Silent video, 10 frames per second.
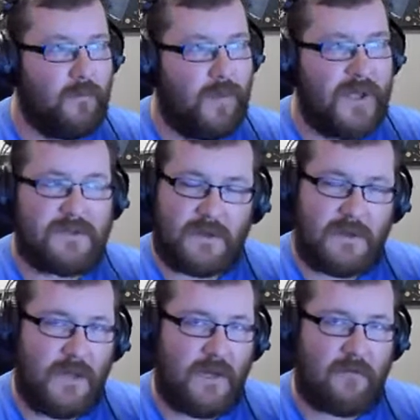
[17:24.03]

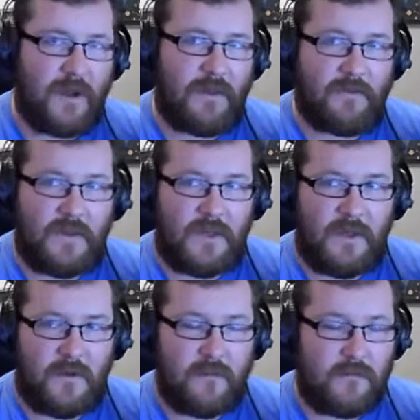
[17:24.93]
basic need, rather
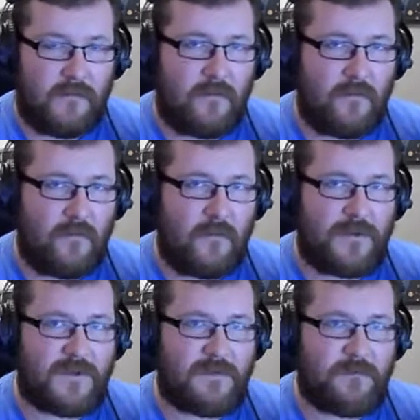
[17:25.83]
than
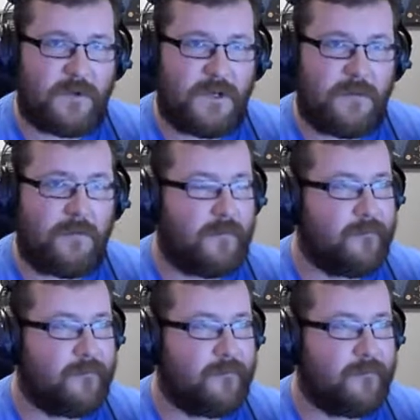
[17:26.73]
we just want to